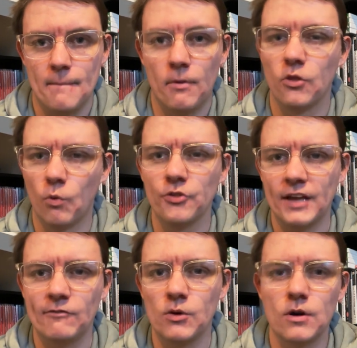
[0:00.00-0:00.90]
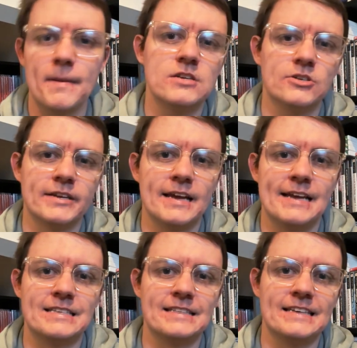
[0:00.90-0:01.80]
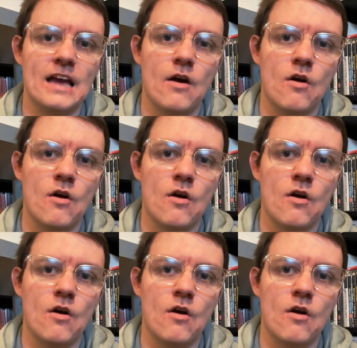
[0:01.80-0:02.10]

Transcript: But the one thing I really want to mention here is the